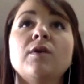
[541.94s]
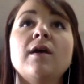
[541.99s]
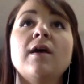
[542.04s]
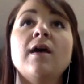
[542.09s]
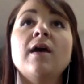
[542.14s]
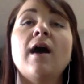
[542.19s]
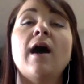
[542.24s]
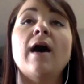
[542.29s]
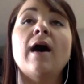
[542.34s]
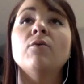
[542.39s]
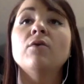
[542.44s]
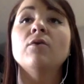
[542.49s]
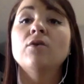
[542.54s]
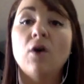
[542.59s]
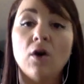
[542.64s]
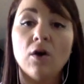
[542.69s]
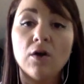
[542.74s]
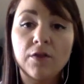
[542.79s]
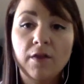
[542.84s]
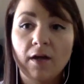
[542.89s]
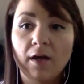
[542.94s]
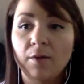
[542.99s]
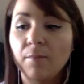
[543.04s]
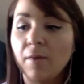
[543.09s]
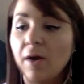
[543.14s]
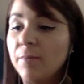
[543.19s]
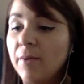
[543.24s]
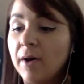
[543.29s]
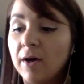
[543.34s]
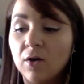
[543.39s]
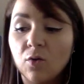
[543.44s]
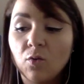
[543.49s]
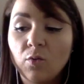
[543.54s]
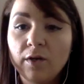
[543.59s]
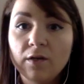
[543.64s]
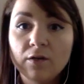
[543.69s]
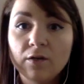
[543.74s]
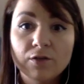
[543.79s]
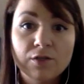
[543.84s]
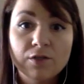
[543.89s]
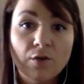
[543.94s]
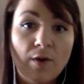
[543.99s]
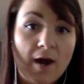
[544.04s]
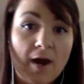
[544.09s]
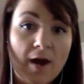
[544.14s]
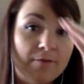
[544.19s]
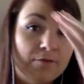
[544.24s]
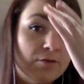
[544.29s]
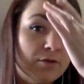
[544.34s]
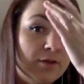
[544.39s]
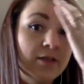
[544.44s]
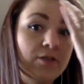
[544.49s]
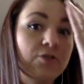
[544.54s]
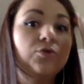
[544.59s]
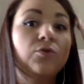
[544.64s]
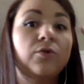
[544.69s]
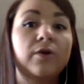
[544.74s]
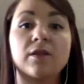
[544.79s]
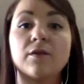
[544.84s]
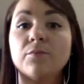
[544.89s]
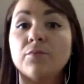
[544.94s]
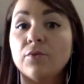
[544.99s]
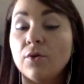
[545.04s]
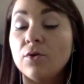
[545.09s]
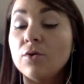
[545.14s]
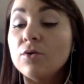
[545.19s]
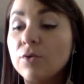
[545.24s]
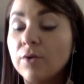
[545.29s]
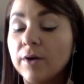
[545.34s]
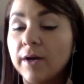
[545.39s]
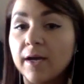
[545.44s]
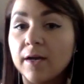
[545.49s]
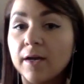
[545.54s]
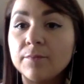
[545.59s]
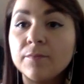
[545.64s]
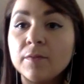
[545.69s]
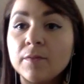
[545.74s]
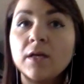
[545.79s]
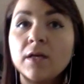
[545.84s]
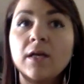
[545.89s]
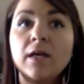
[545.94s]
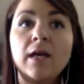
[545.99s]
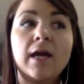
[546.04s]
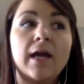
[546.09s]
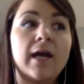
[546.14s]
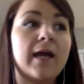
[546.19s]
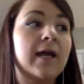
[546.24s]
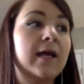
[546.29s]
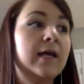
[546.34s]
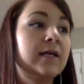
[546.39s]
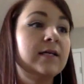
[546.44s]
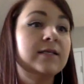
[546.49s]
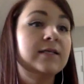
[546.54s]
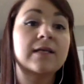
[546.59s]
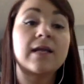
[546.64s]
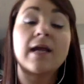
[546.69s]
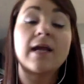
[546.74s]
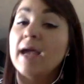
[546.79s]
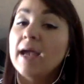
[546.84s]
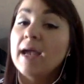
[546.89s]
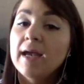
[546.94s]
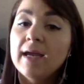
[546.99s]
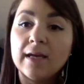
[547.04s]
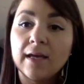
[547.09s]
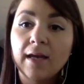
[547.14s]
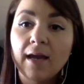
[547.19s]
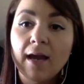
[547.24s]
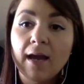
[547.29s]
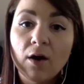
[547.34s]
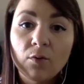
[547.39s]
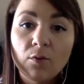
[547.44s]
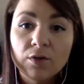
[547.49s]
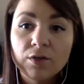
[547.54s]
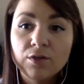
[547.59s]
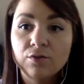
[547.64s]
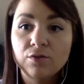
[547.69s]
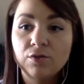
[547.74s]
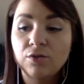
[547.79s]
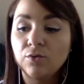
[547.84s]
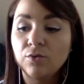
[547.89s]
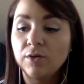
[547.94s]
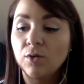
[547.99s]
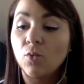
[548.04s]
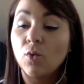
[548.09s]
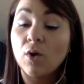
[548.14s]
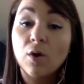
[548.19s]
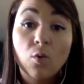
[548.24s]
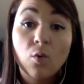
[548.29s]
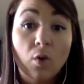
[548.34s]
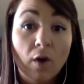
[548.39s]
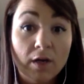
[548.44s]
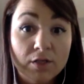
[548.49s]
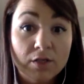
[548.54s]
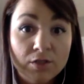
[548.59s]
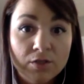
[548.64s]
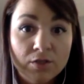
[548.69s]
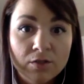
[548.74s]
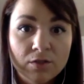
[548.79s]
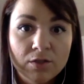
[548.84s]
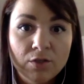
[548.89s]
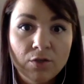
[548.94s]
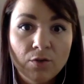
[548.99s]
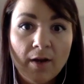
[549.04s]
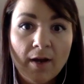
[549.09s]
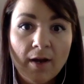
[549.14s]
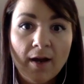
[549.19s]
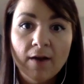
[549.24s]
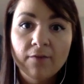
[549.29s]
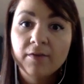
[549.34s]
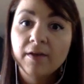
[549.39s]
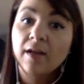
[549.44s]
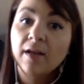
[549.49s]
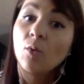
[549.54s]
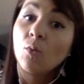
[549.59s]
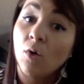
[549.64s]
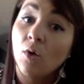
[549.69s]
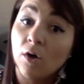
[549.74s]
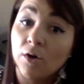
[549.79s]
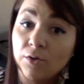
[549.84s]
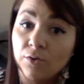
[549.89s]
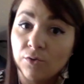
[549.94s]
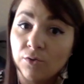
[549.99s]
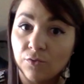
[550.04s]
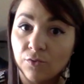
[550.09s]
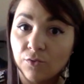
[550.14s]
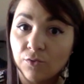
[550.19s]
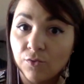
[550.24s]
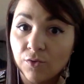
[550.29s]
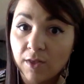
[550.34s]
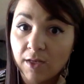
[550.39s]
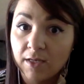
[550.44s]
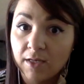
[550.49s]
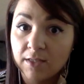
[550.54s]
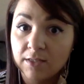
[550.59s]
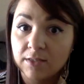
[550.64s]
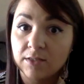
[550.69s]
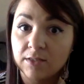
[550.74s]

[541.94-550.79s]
I would call them about a week or so after they joined the program. And I said, hey, how are you doing? What questions do you have? Can I walk you through this?